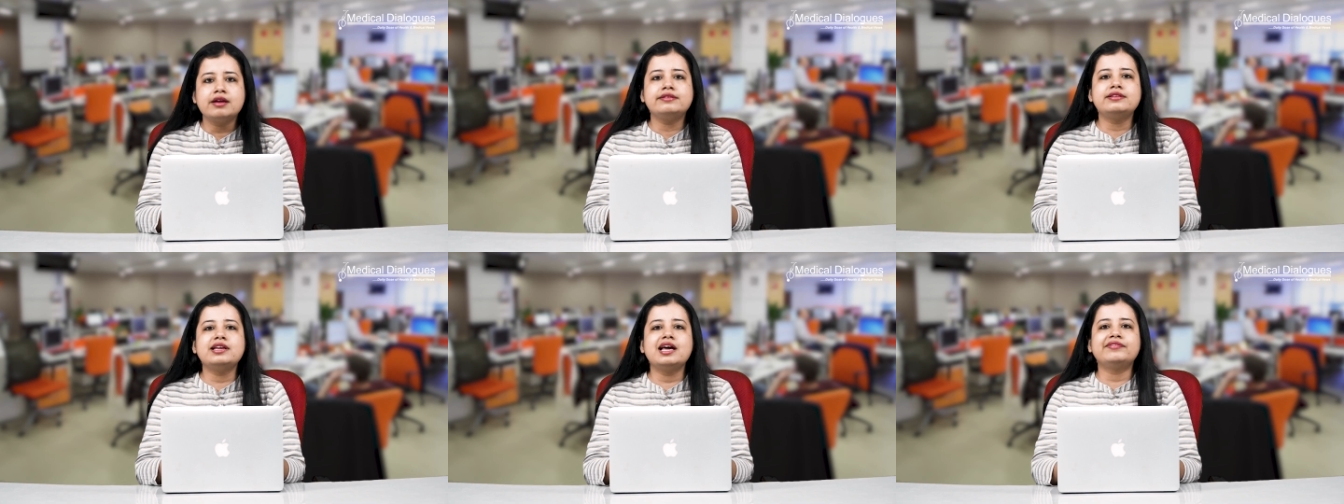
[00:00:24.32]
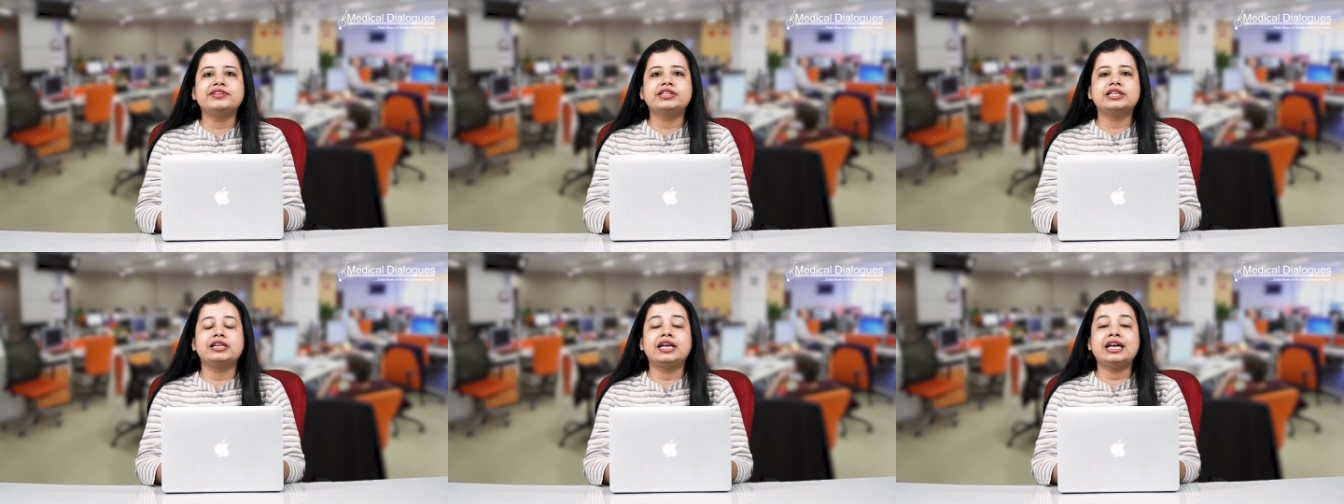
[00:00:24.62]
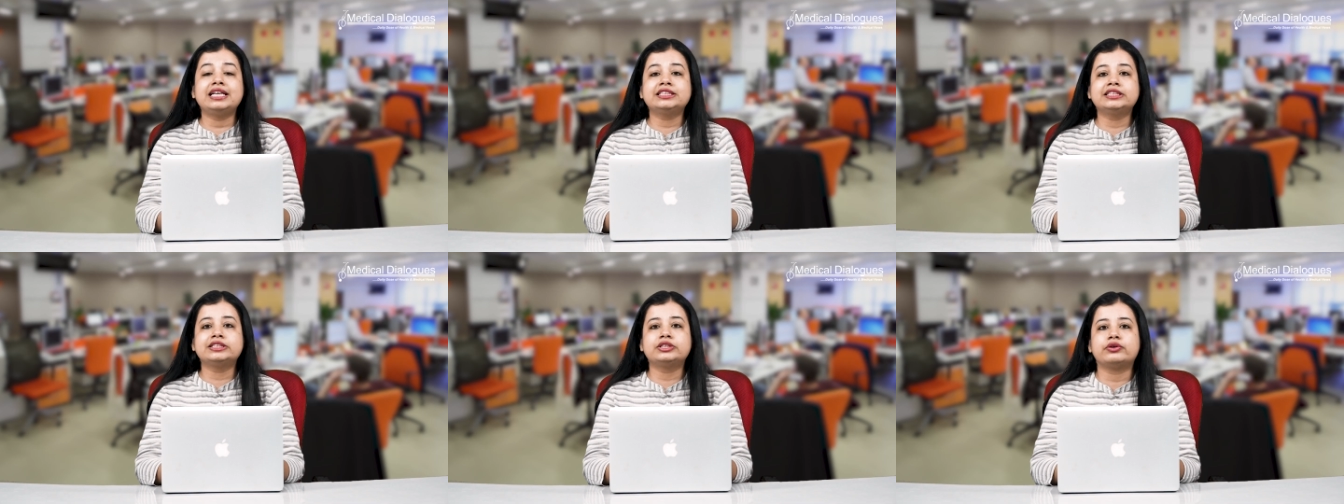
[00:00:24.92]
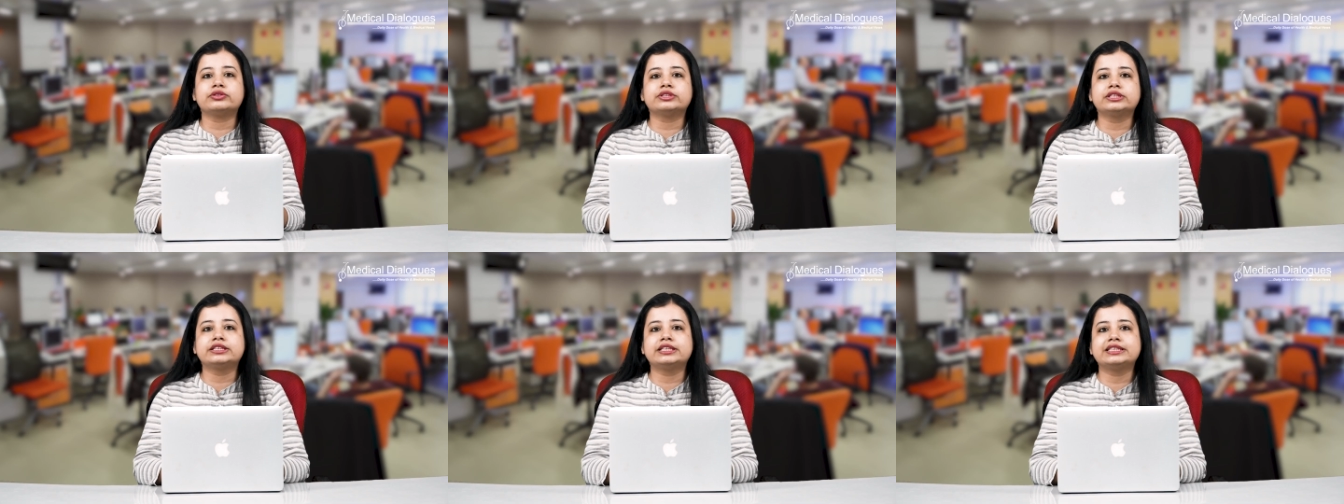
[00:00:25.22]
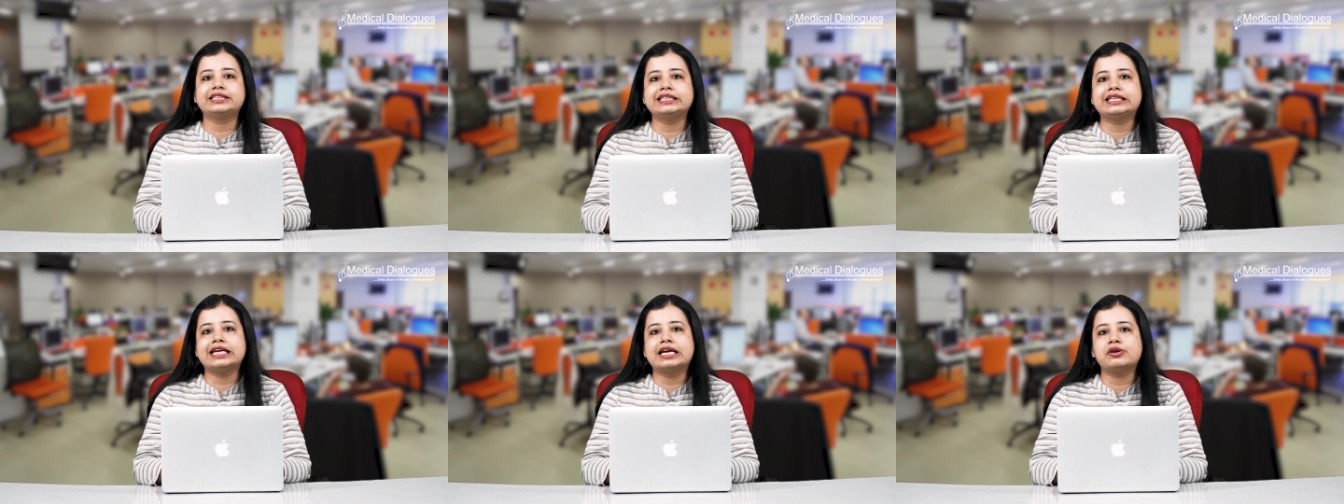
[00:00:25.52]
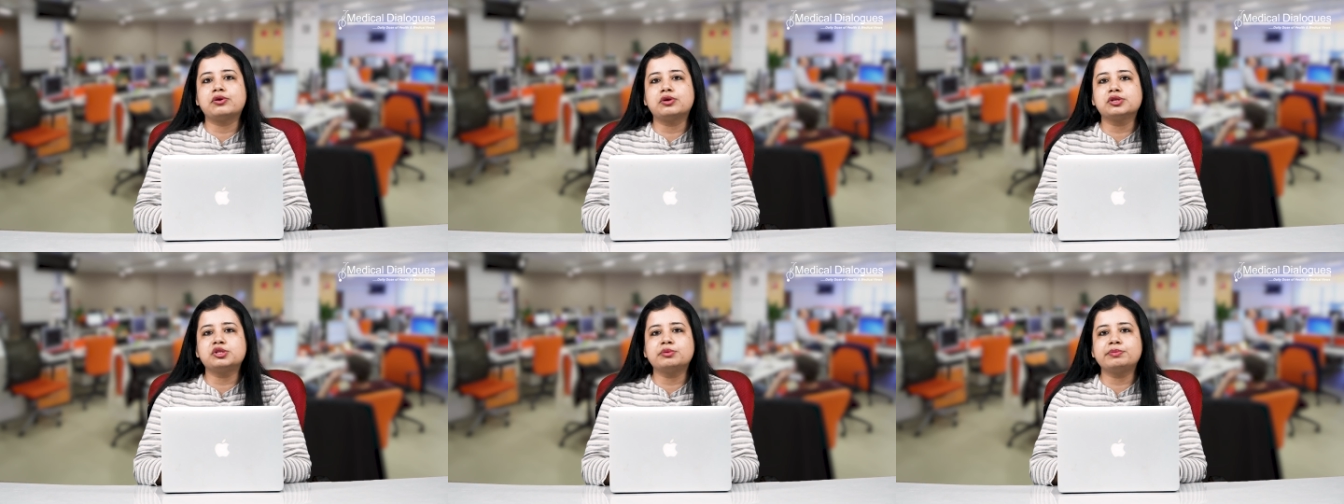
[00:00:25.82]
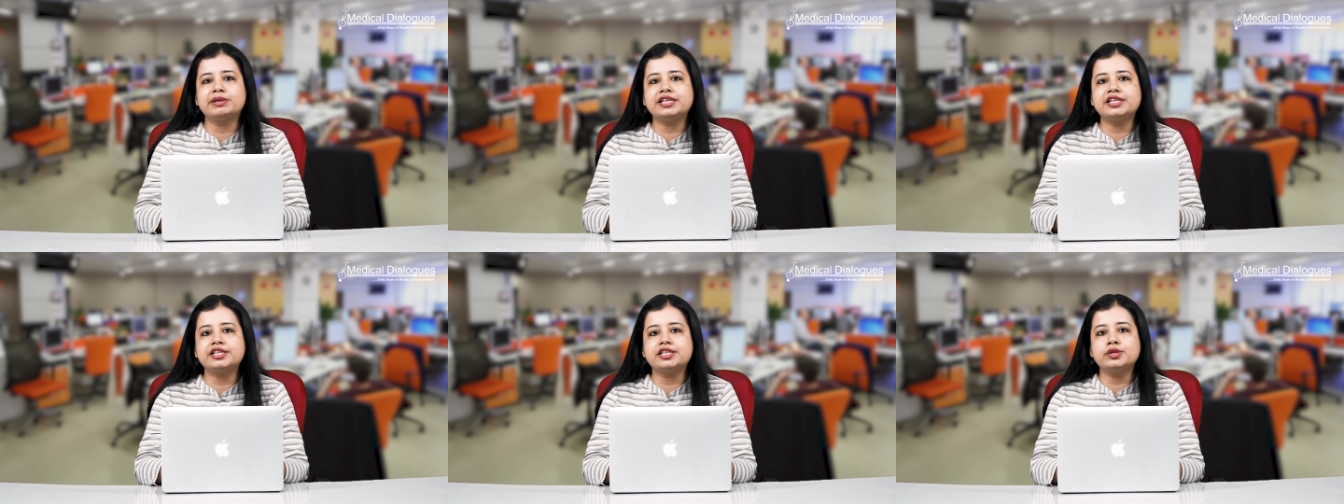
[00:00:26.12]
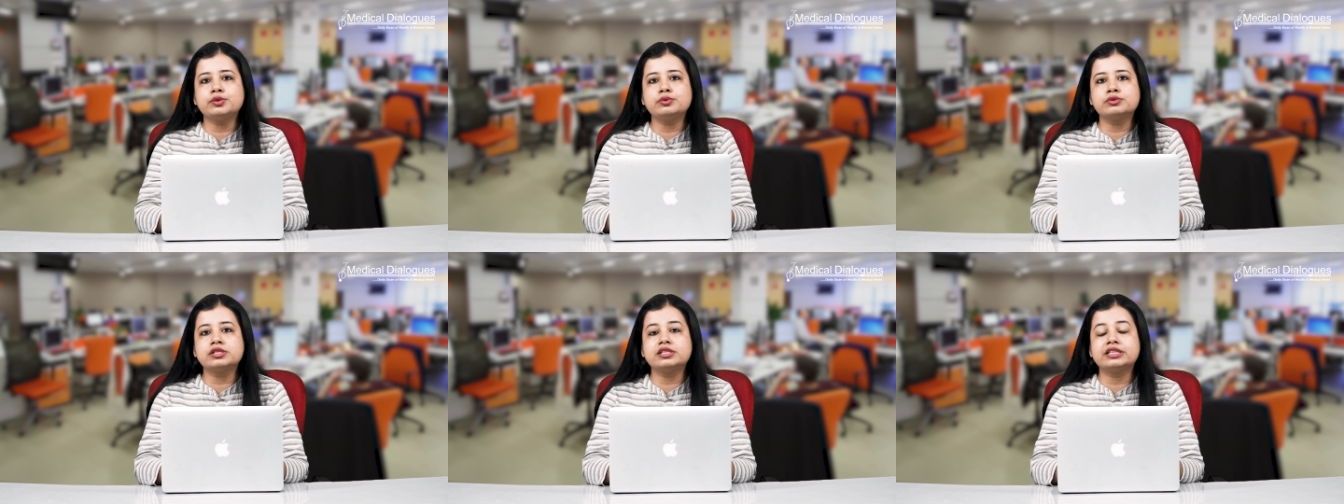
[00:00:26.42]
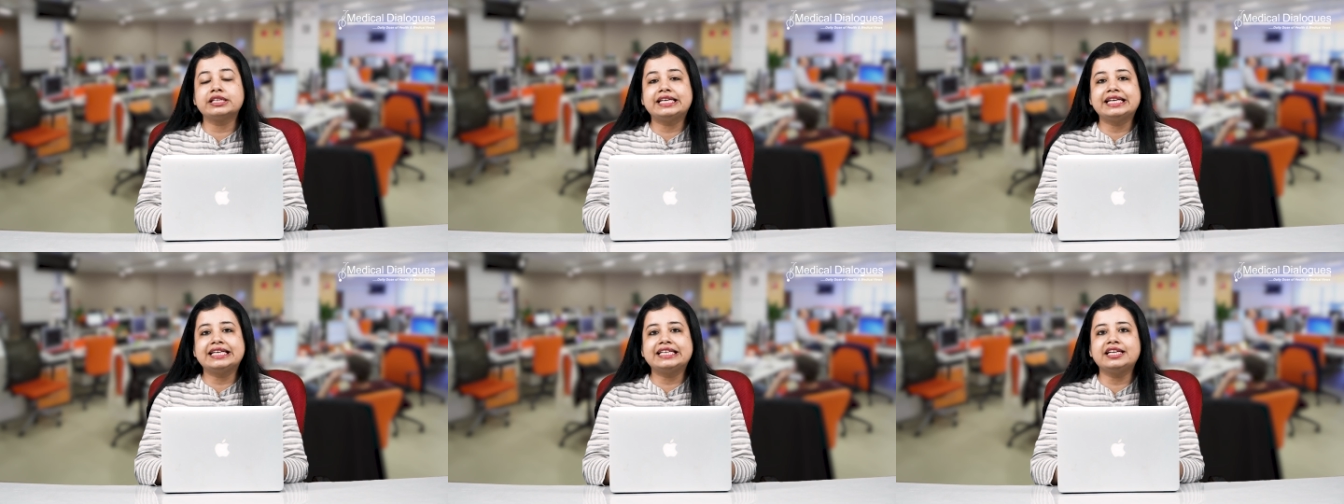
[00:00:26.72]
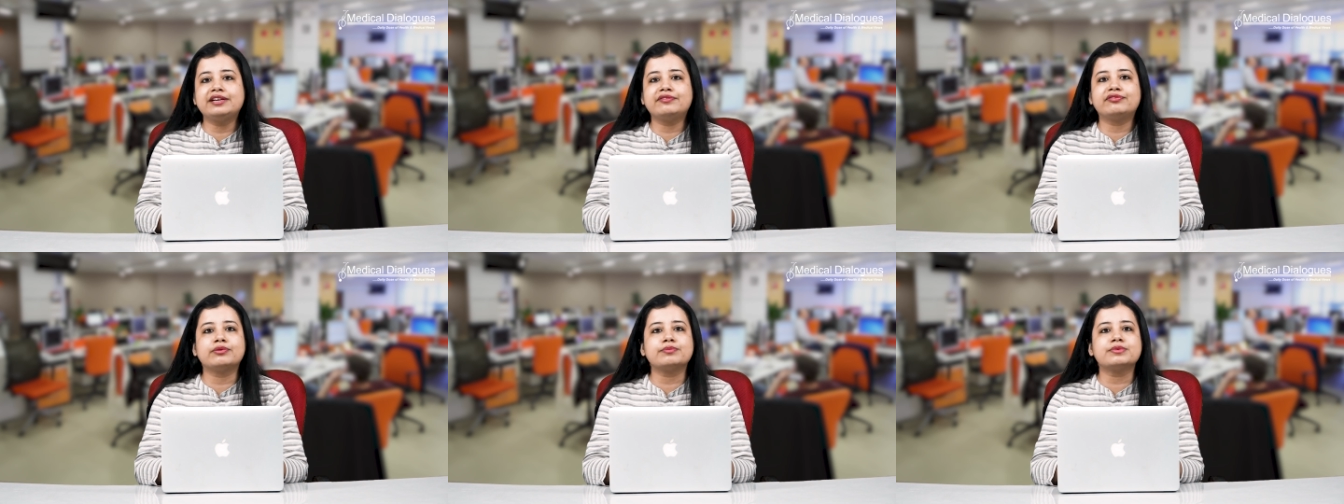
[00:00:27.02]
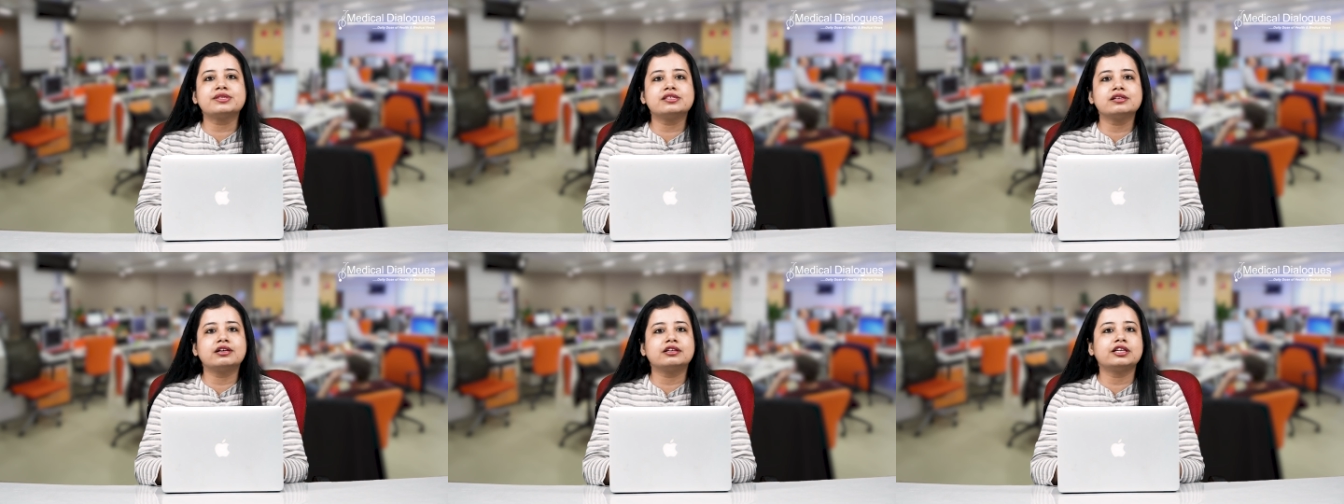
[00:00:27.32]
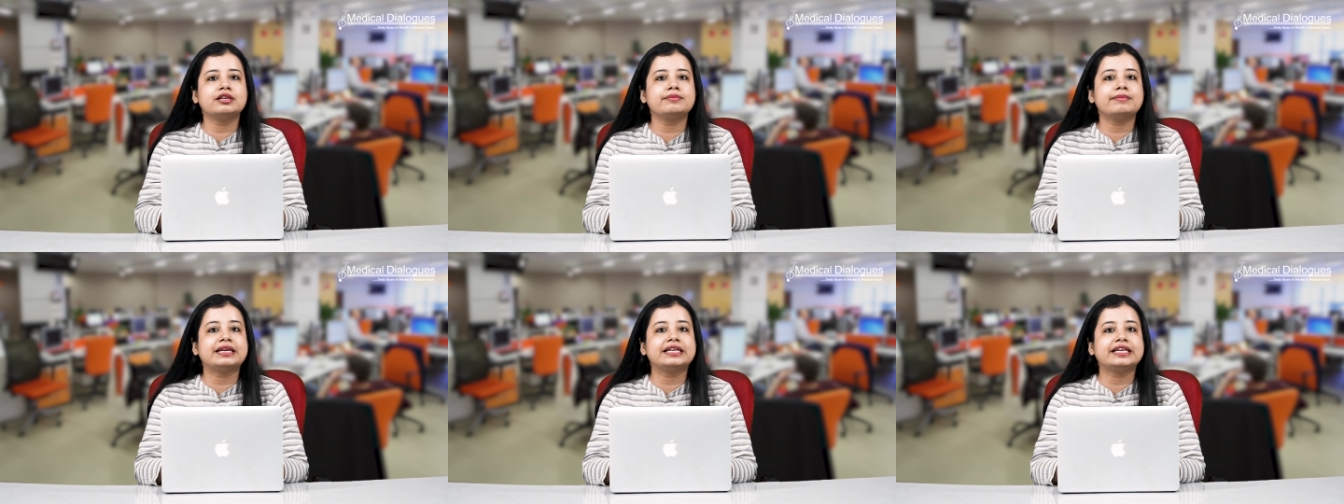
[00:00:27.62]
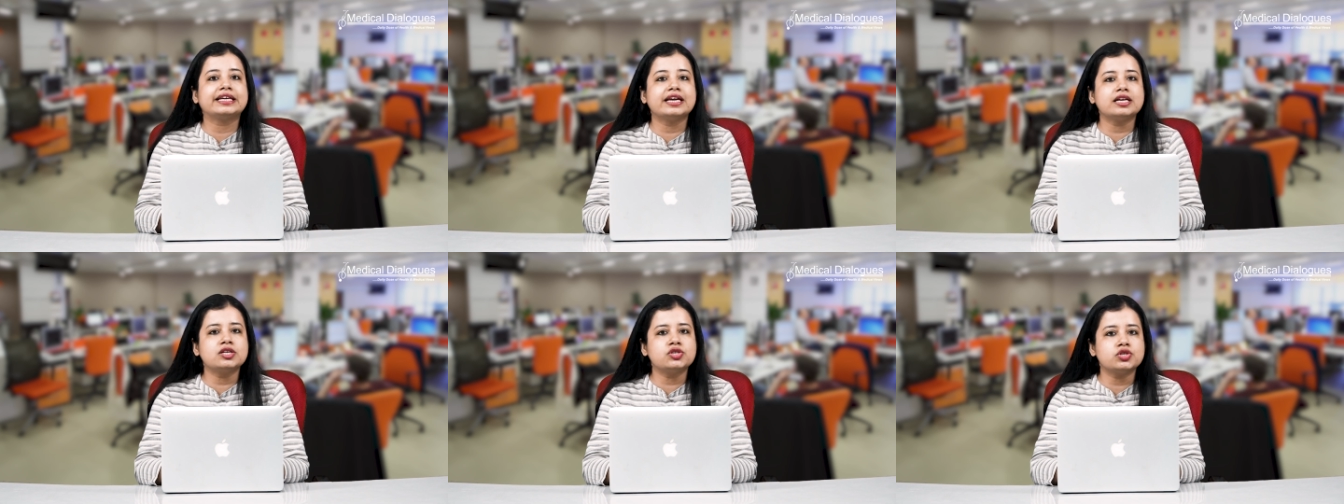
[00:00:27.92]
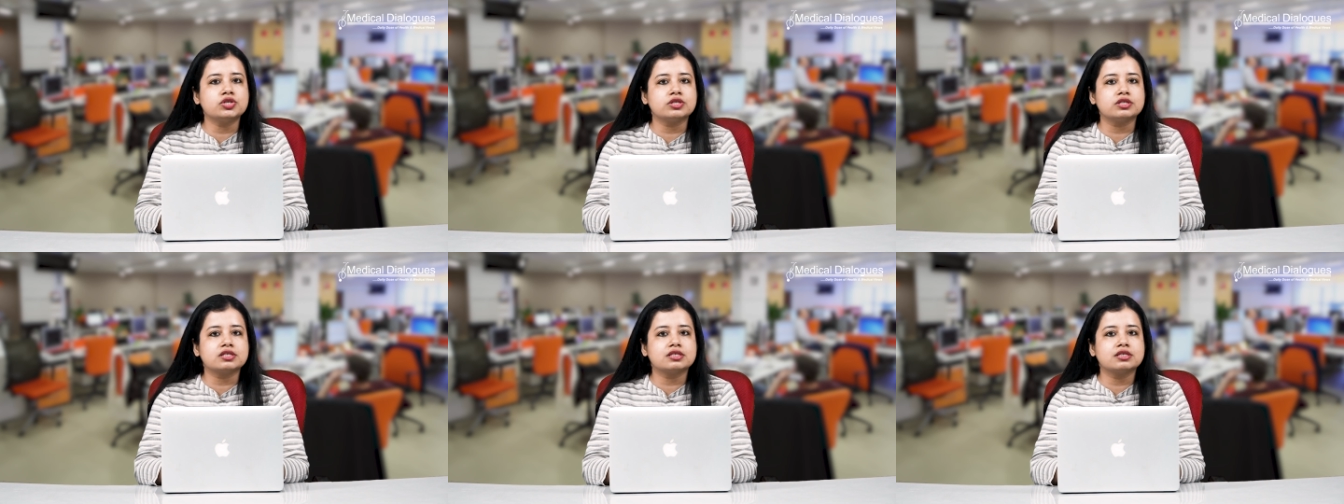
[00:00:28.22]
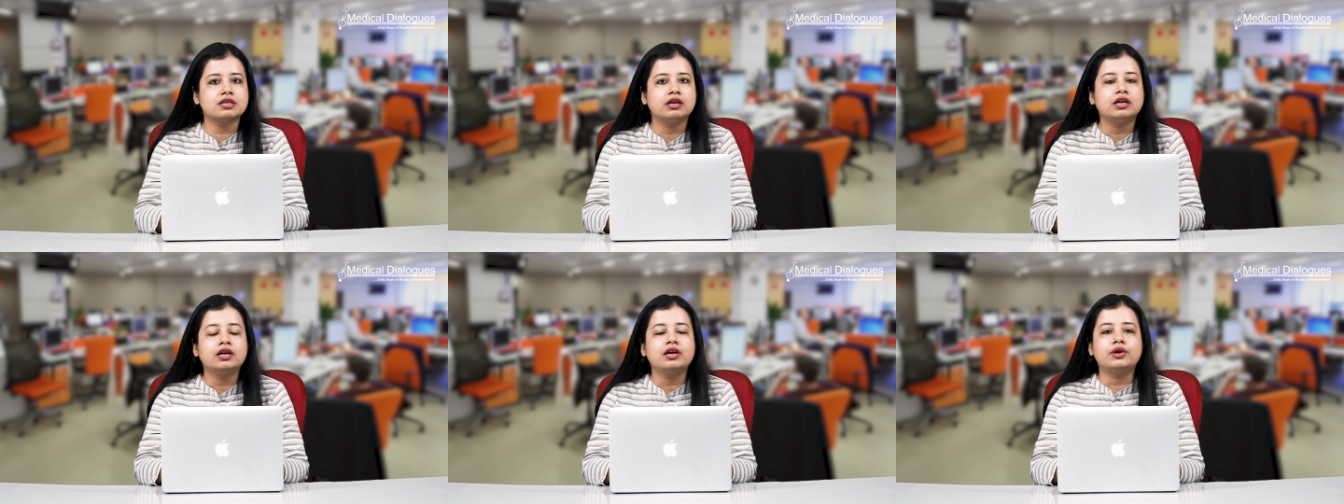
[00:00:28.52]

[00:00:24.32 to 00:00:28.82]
Nevertheless, toxicity can also be induced in the kidney from certain medications.